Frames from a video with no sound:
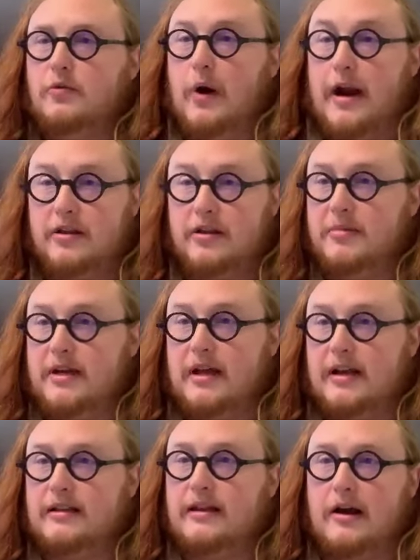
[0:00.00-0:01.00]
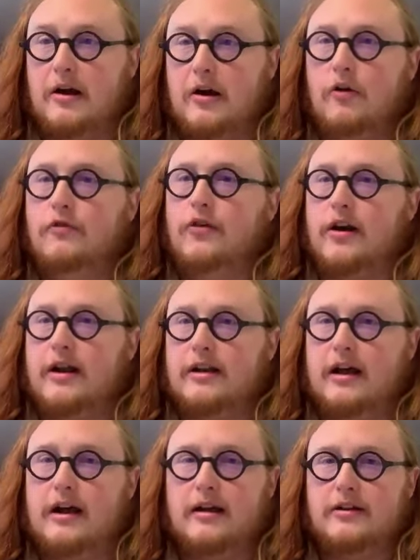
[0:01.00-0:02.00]
right at the beginning there over
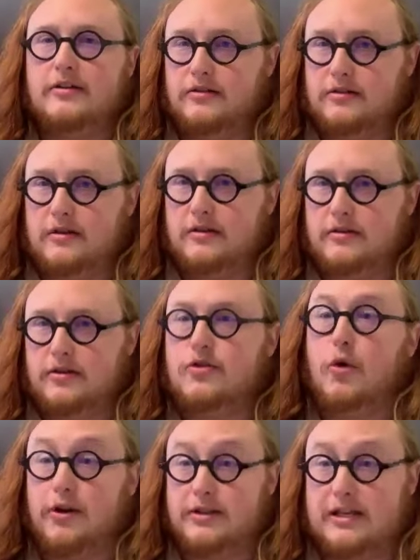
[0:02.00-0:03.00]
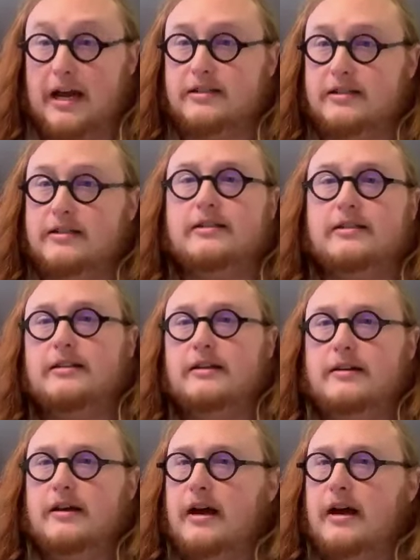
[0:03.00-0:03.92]
at North Texas.